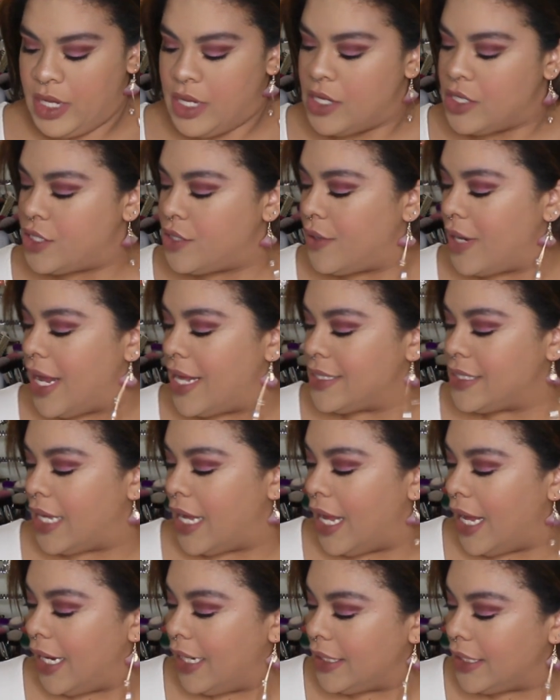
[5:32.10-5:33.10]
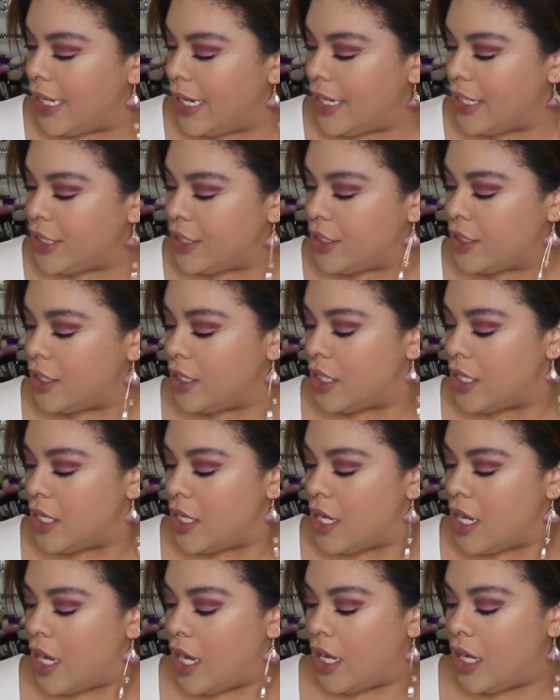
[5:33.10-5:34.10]
So it has a highlighter,
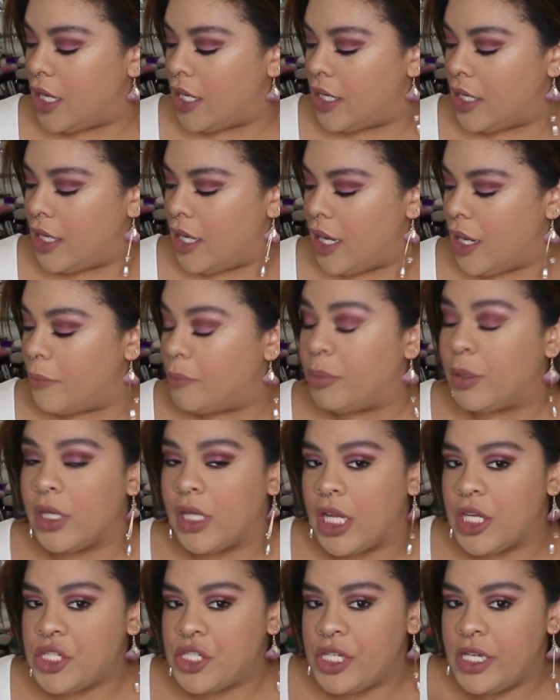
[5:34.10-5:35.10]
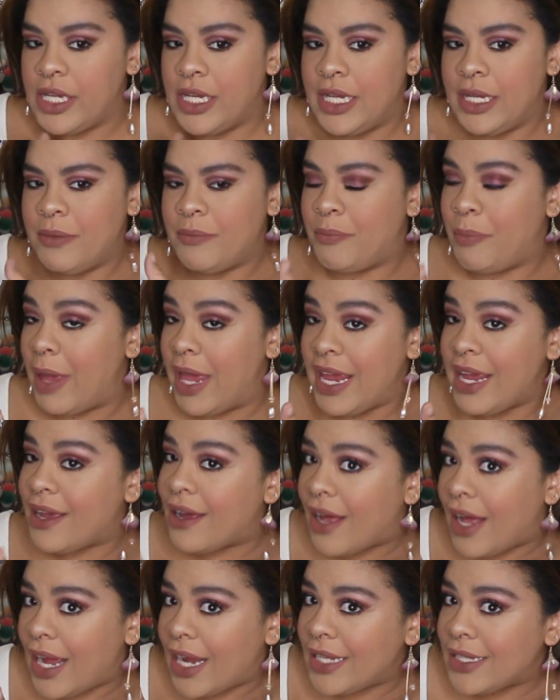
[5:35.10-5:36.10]
a blushy pink
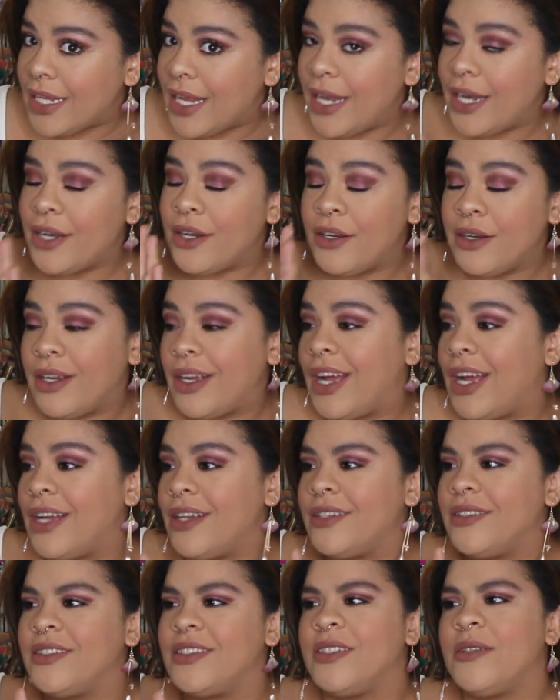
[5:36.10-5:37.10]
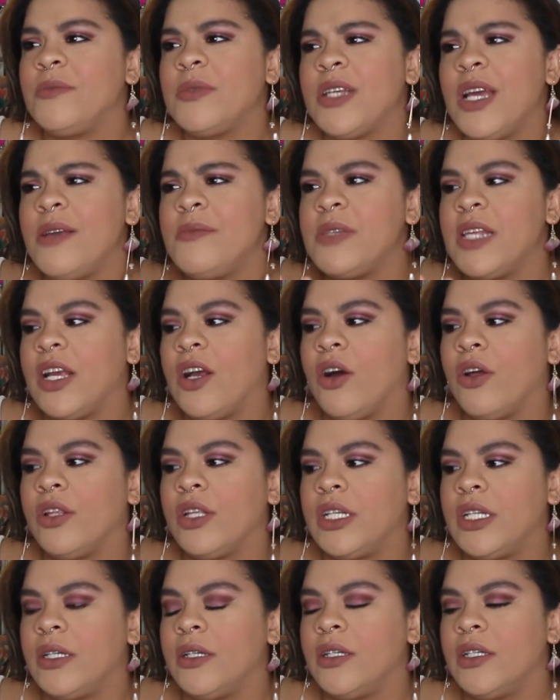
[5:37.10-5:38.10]
highlighter. Sometimes they call
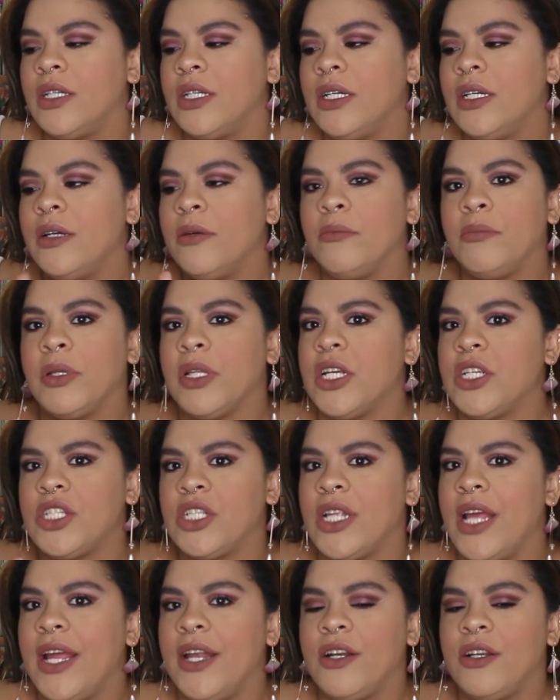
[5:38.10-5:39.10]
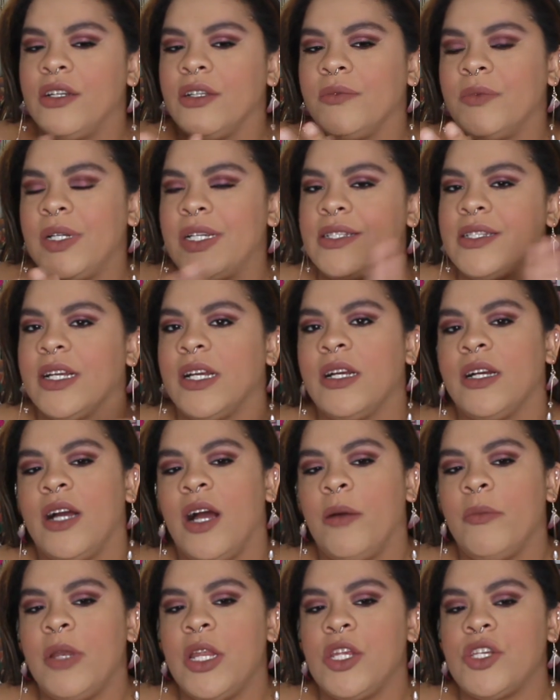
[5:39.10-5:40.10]
it a blush lighter, where it's like a
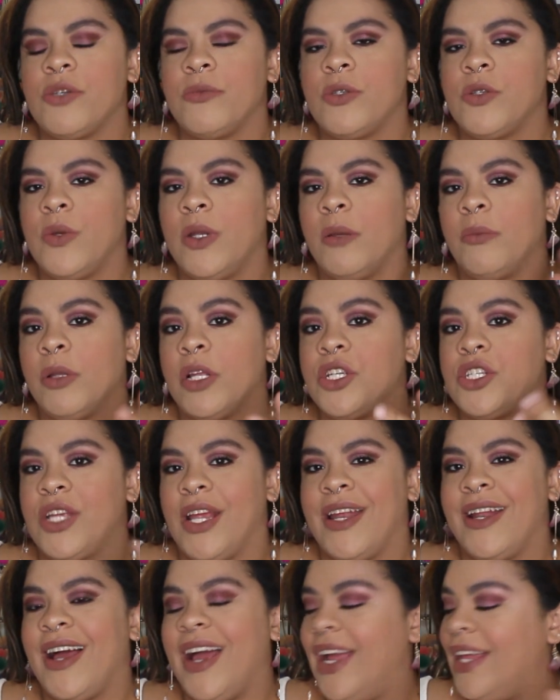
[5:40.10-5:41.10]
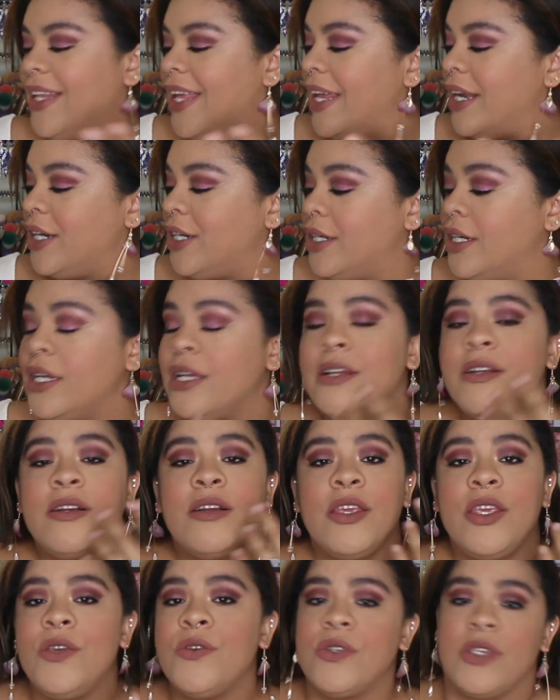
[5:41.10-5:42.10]
combination between a blush and a highlighter.
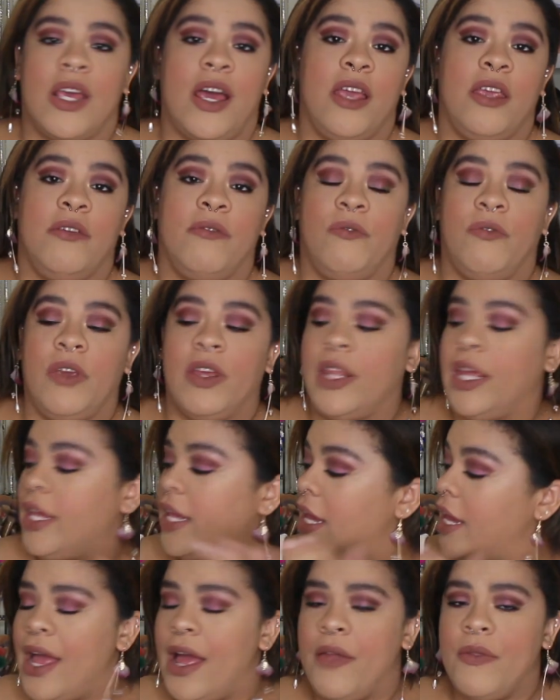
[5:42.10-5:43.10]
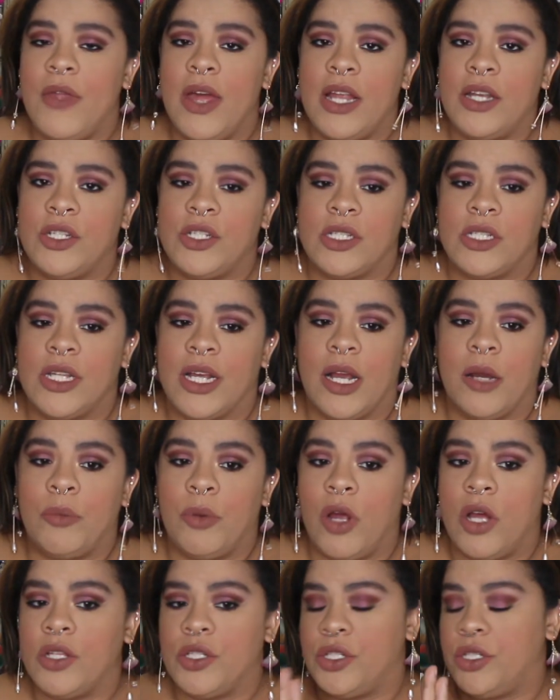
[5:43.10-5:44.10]
Use it how you feel like it. And then just like a
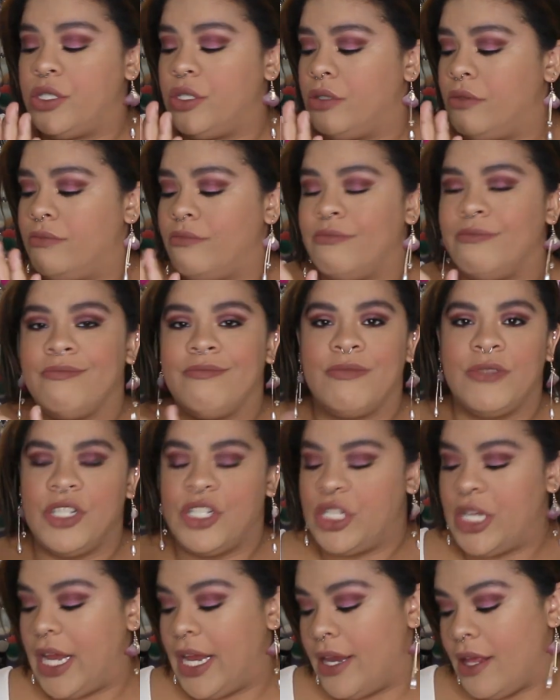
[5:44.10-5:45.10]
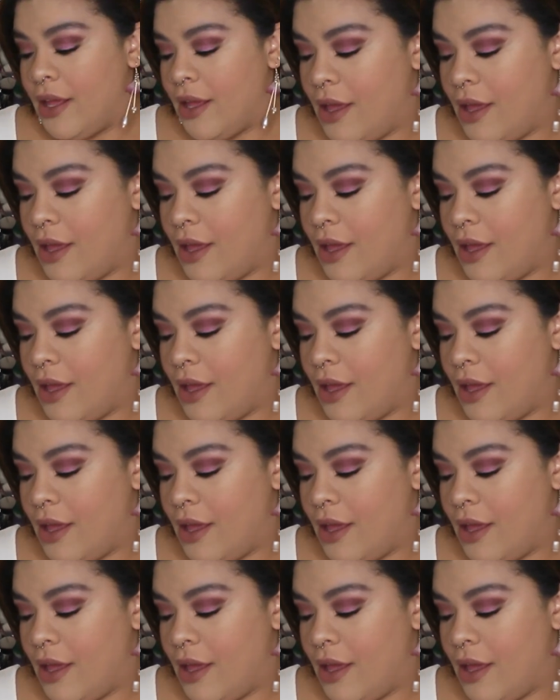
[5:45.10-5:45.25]
bronzer shade.